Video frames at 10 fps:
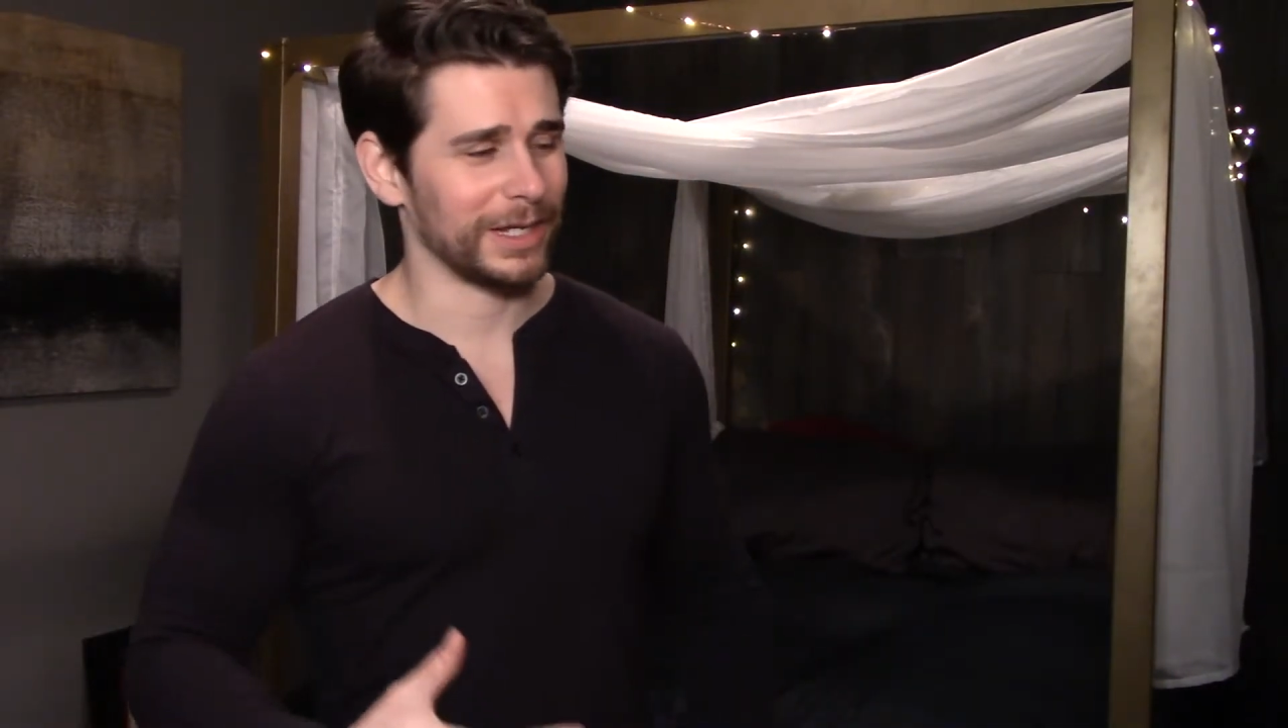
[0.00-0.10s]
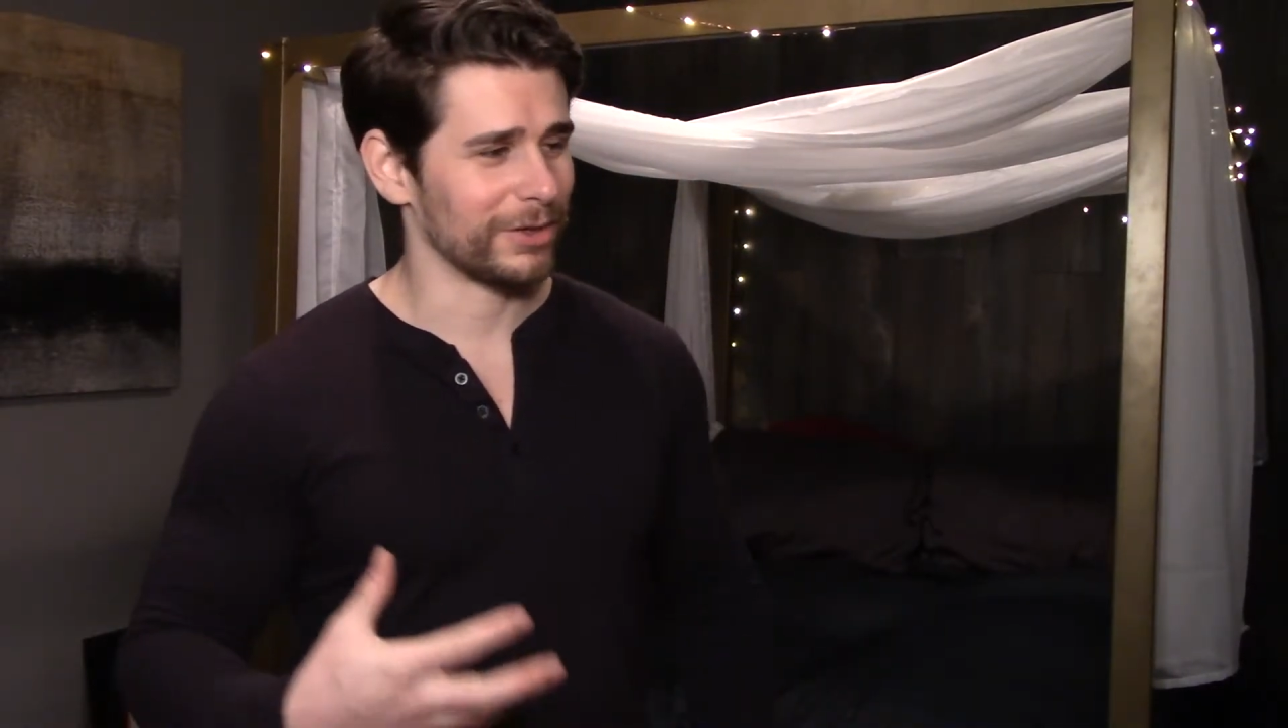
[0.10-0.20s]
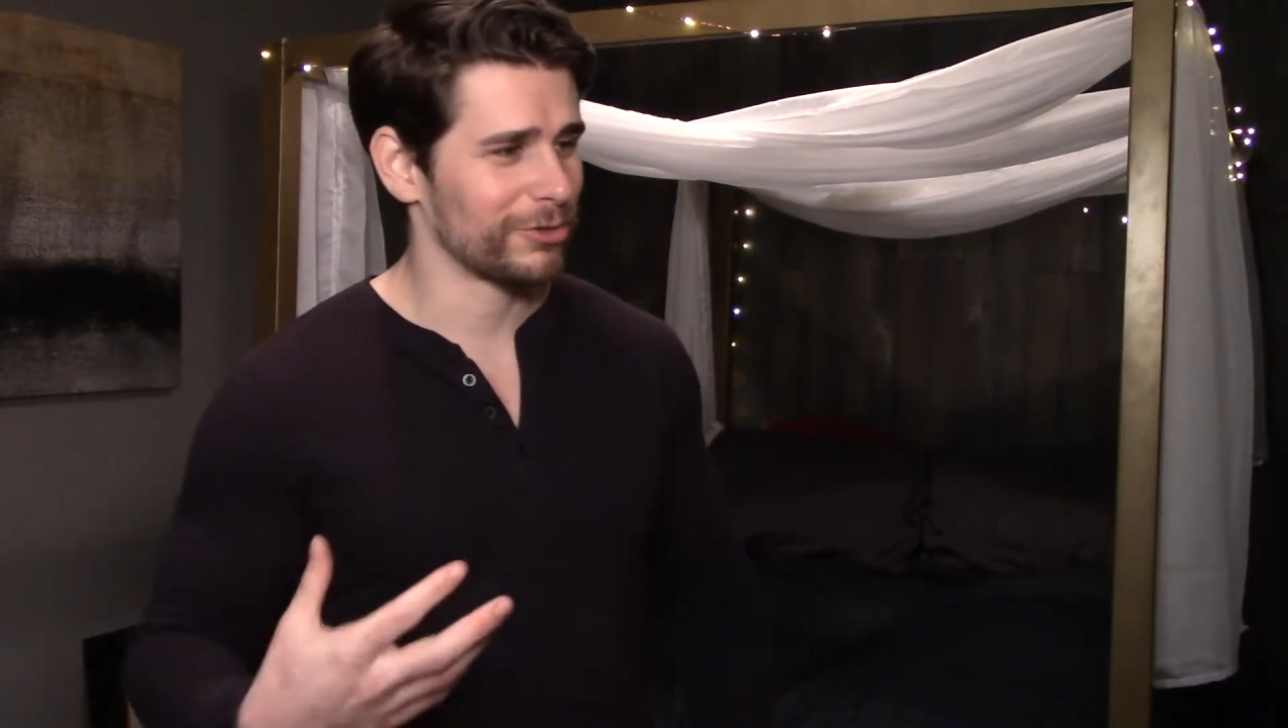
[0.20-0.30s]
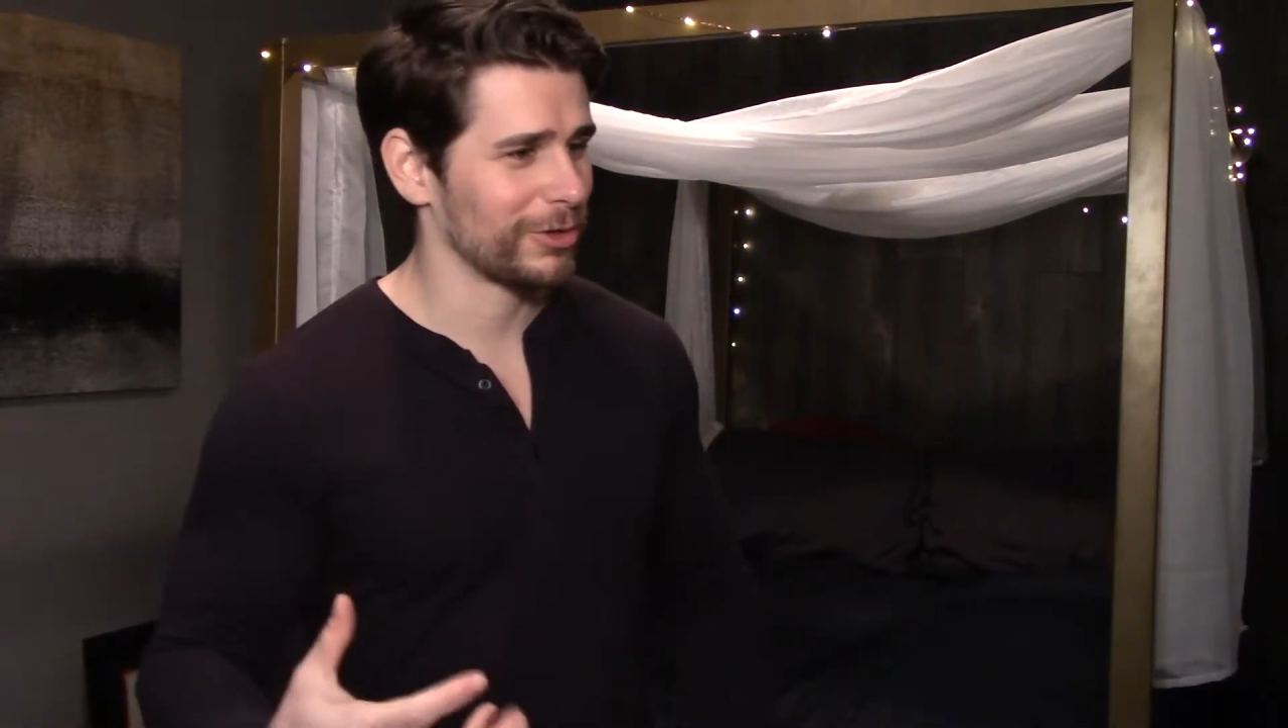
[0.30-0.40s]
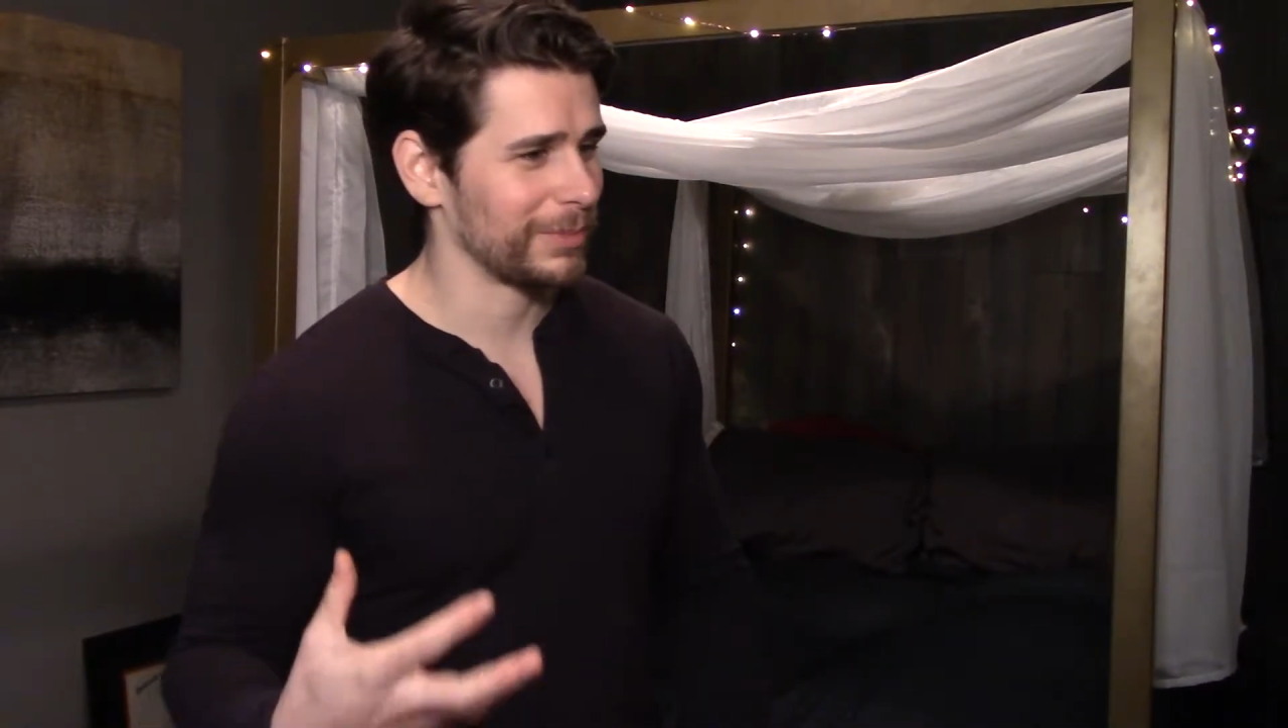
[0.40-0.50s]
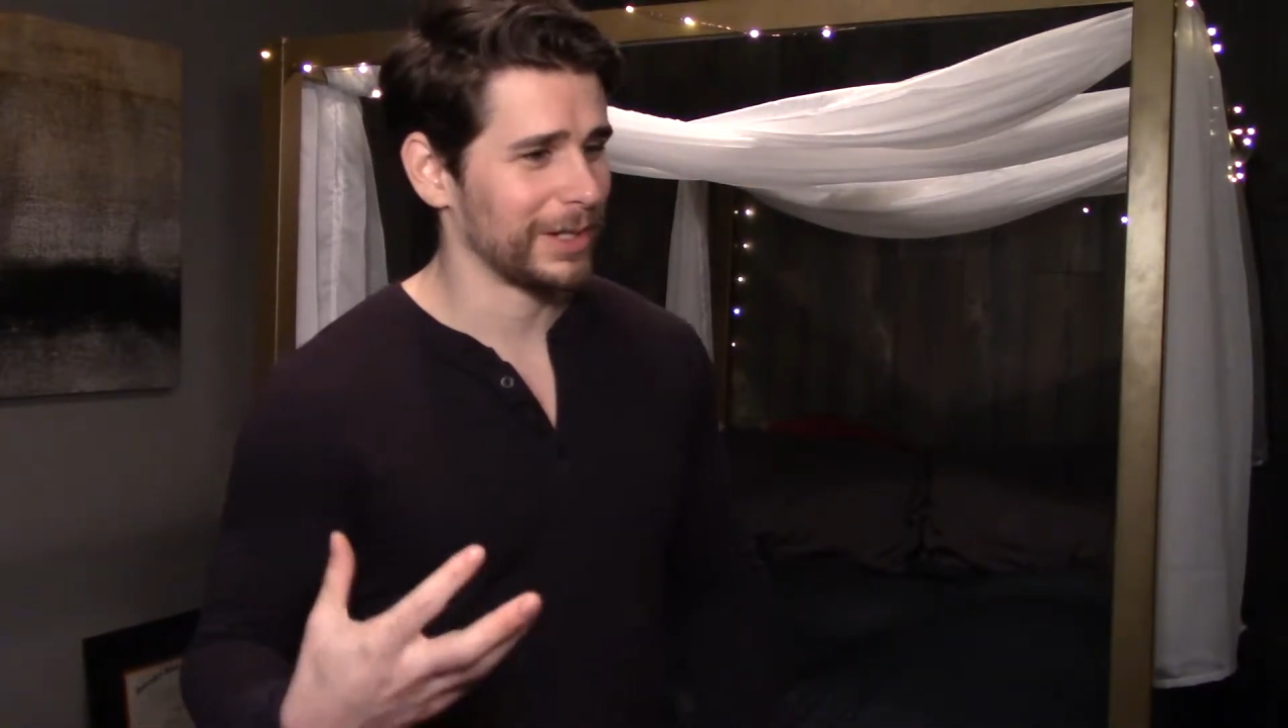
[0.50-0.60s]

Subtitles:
extremely